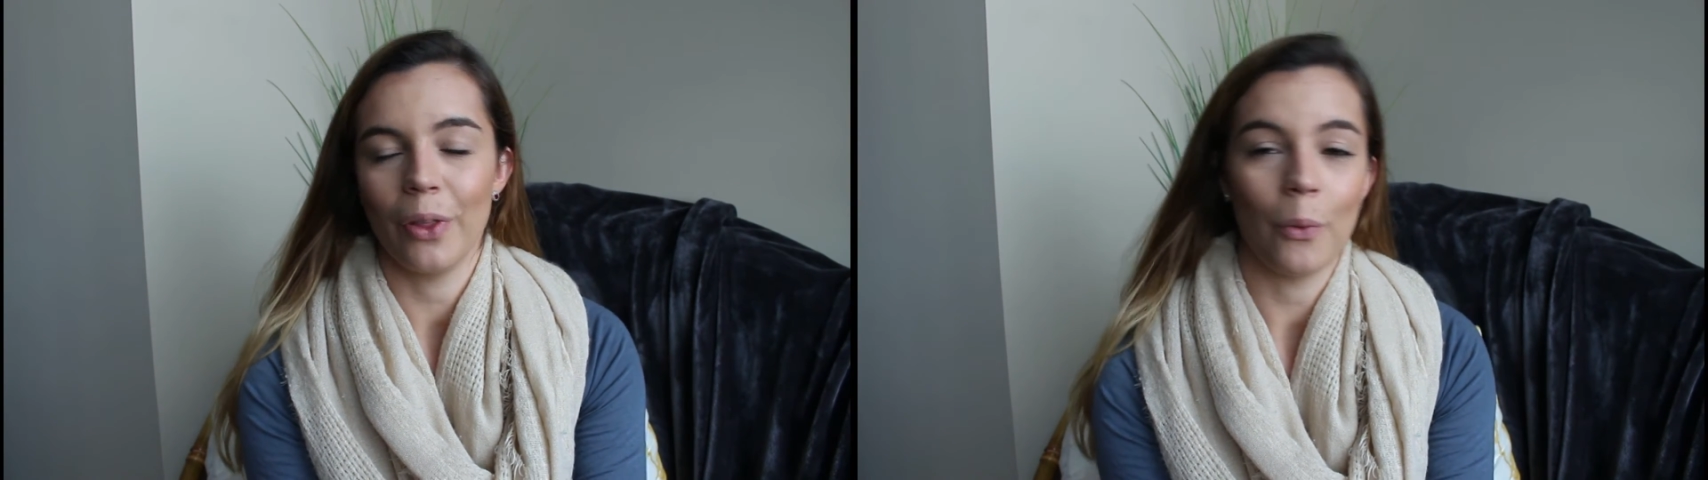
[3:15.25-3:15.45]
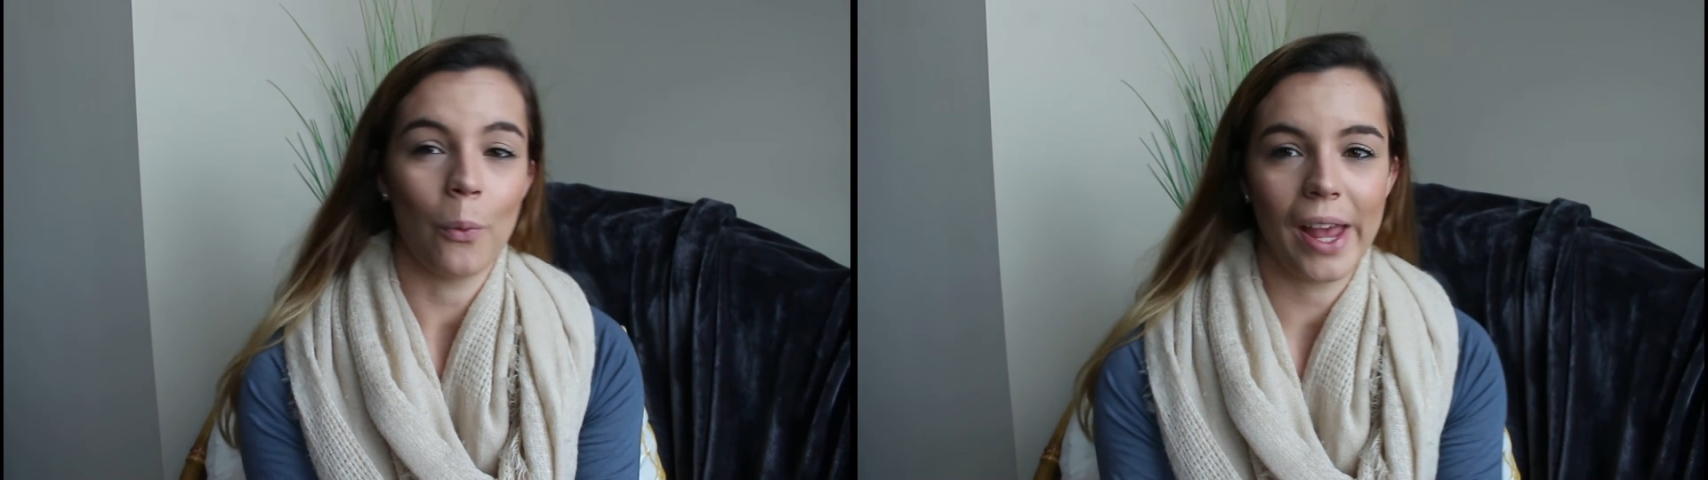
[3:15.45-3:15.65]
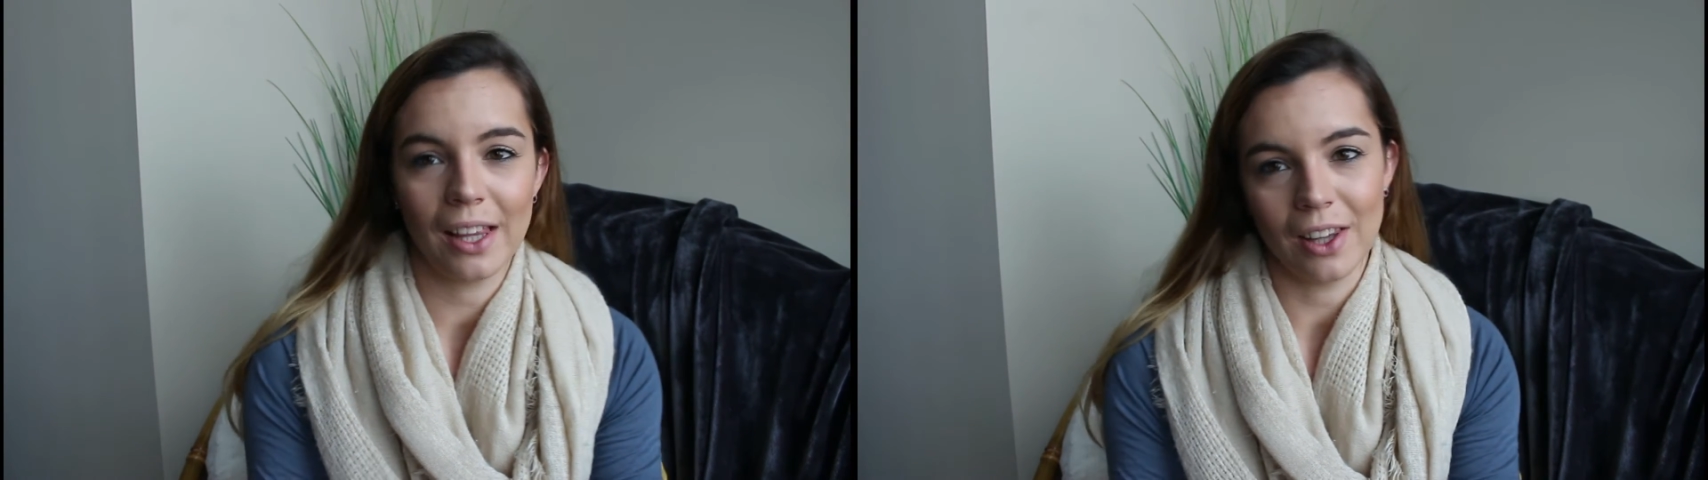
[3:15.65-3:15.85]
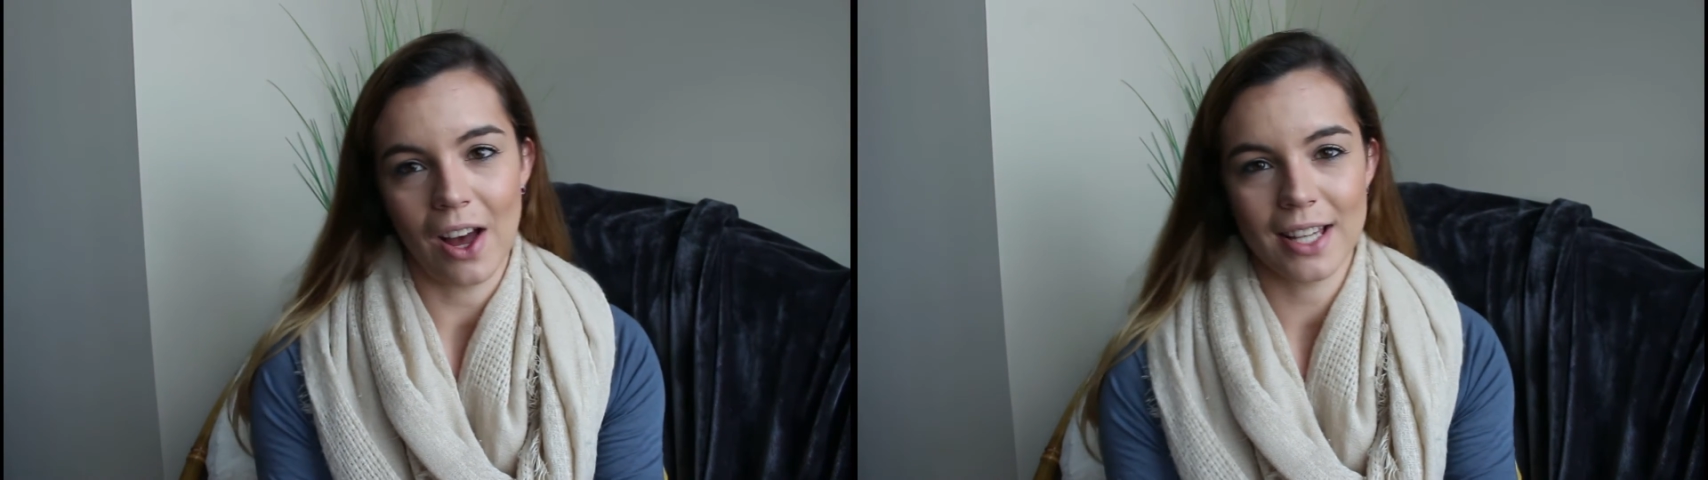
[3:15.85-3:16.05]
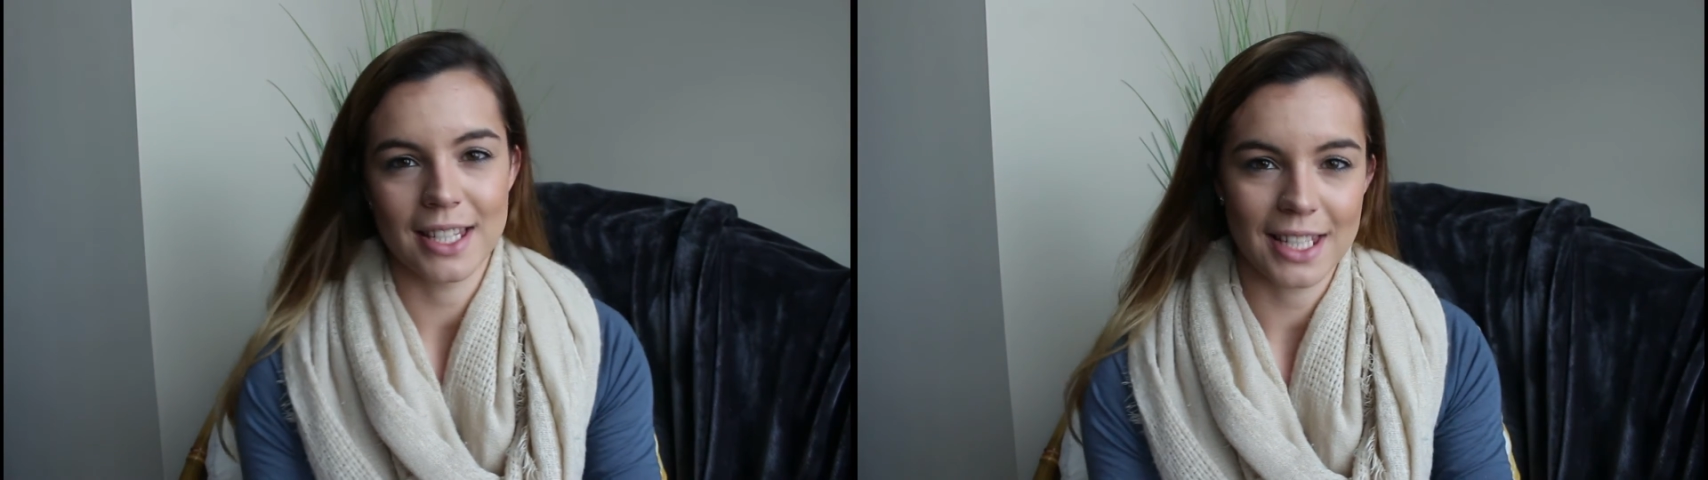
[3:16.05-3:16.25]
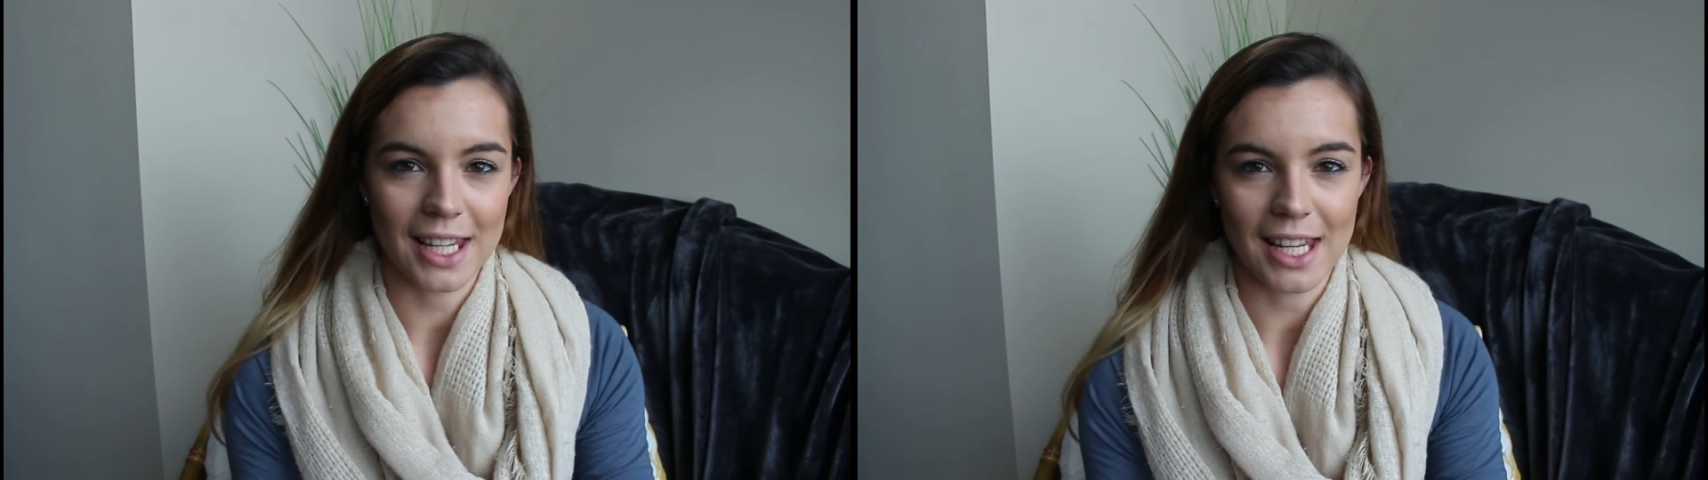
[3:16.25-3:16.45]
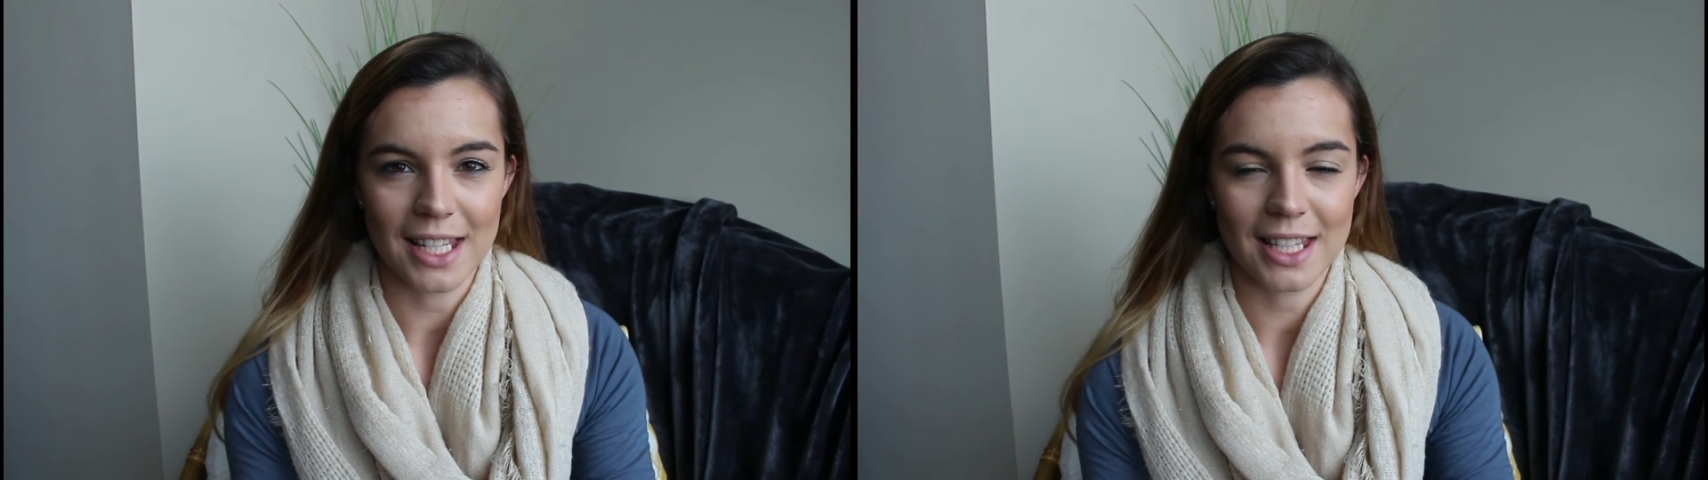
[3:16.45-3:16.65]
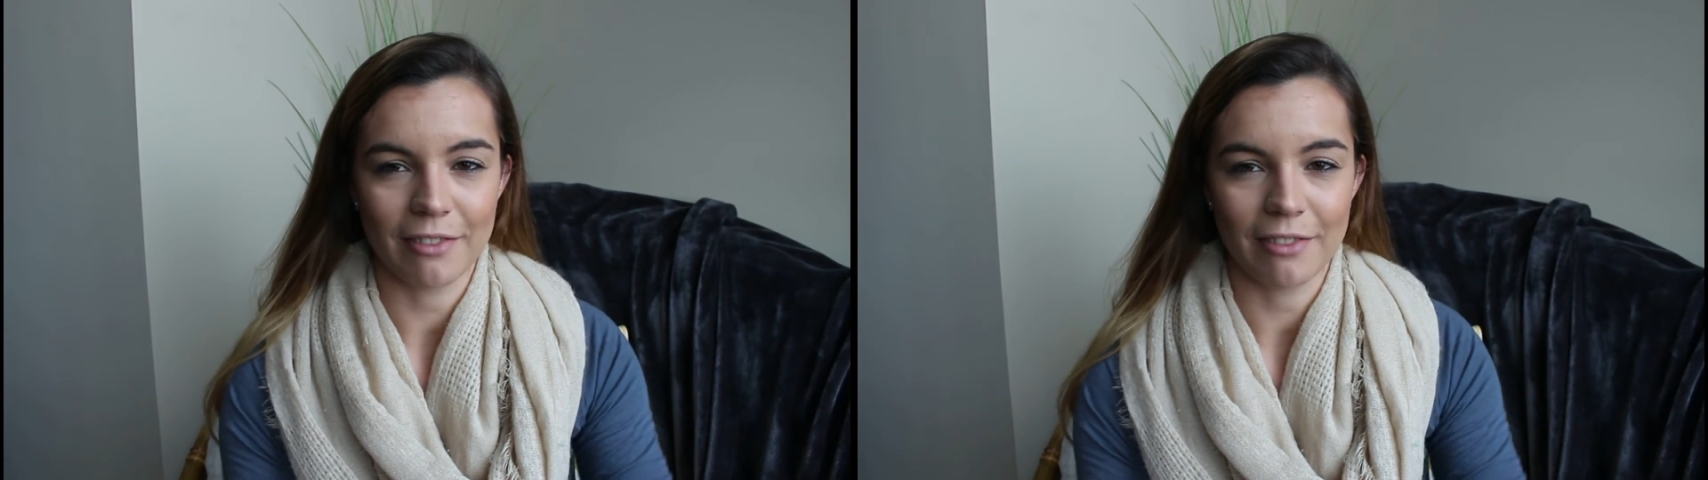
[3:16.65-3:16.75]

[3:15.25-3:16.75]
the weight loss teas,